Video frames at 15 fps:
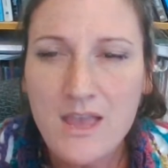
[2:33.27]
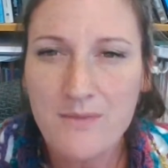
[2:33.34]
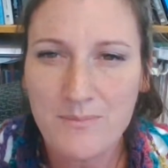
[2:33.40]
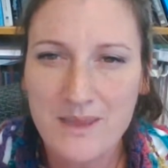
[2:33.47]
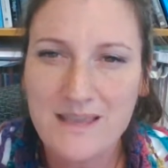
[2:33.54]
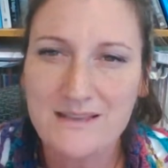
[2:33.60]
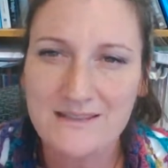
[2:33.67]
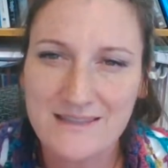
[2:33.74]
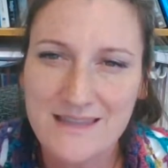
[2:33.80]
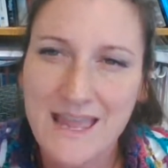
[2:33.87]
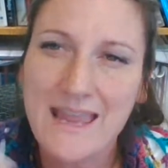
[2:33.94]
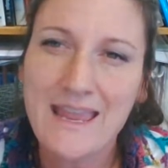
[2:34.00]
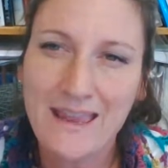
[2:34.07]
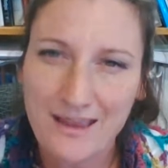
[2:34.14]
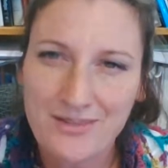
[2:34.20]
because
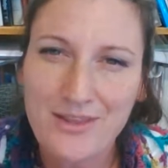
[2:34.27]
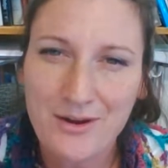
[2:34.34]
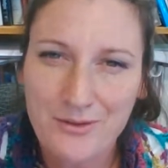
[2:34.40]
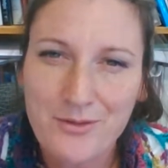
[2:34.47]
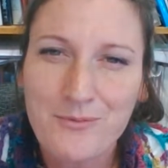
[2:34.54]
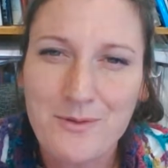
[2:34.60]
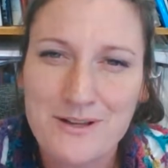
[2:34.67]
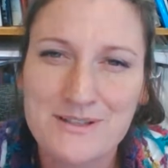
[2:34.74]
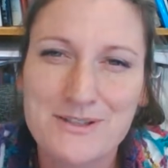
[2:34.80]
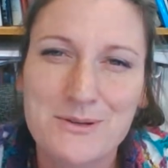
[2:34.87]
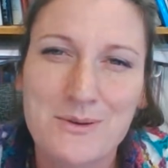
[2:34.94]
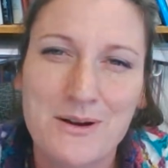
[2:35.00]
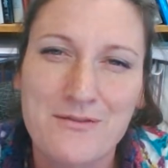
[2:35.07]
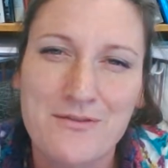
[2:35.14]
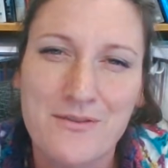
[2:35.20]
they're the ones who
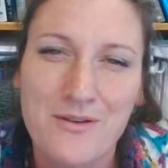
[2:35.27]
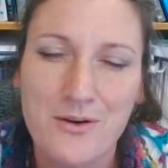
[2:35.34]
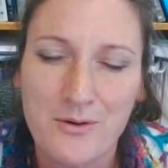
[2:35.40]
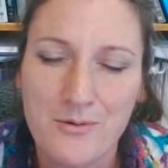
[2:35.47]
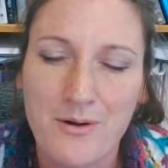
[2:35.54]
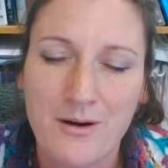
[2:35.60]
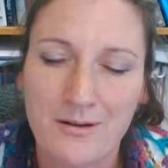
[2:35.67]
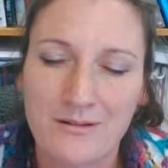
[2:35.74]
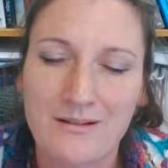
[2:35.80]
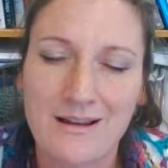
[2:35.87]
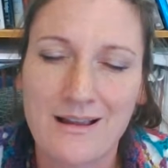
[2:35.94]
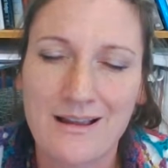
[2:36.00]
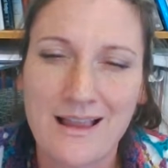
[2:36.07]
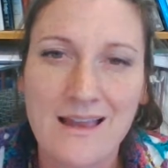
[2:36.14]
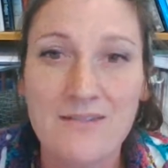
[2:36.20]
are
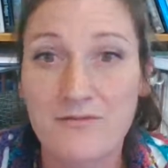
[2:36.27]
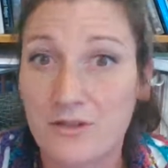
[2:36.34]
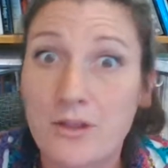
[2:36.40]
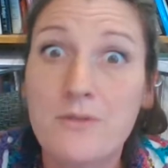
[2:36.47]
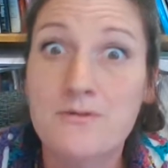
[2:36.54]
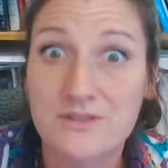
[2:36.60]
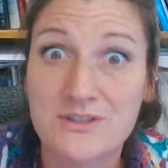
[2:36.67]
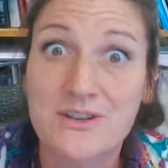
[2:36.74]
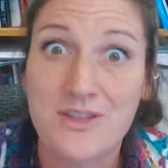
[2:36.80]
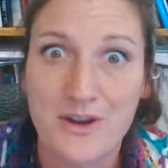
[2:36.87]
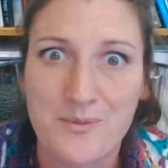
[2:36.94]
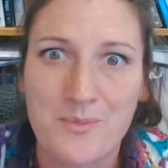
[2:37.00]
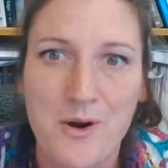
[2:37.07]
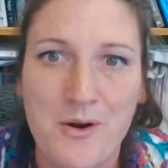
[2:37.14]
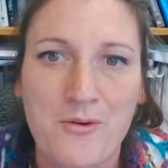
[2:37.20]
kind of close to their
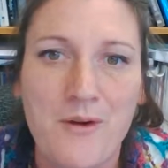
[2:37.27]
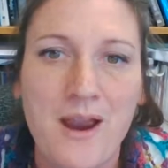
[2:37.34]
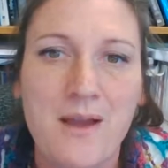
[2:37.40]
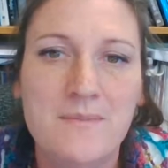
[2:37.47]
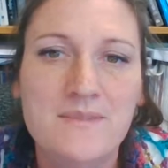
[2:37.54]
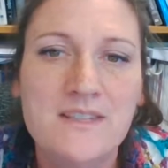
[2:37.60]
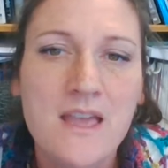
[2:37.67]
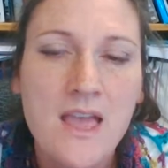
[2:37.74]
programs.